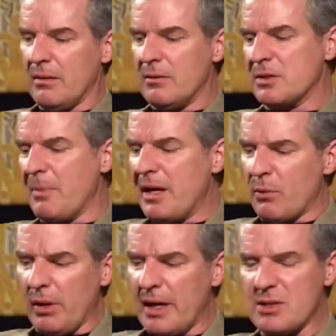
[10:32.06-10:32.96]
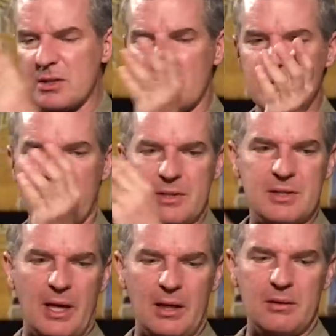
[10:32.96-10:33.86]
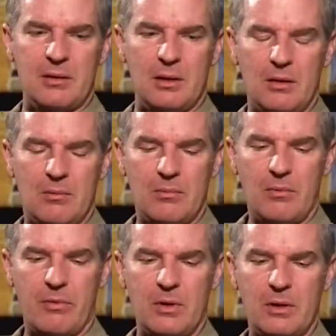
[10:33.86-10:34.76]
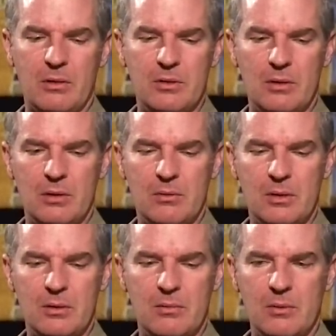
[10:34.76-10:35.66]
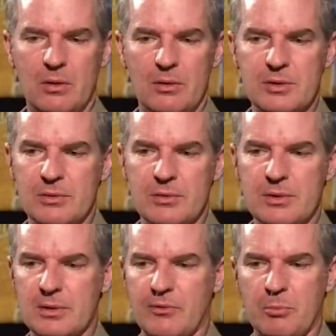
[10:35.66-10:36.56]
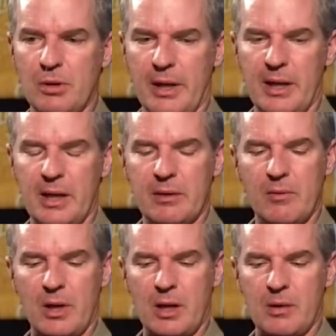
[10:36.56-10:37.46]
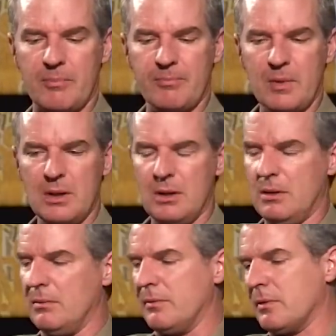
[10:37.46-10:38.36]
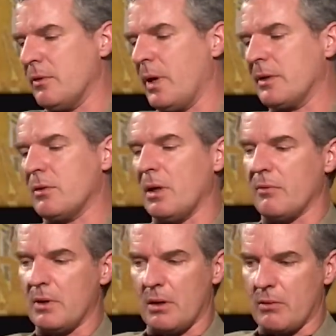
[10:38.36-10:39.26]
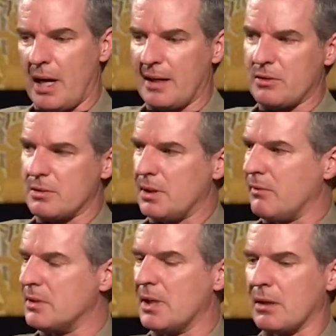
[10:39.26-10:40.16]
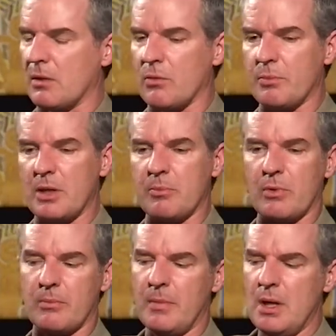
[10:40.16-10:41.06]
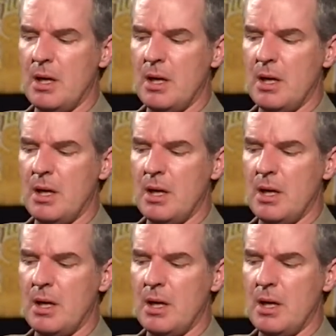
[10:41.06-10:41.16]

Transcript: There's many relationships on a set and in a theater during the rehearsals of a play. Um, you have the director, you have the other actors, you have the technical people.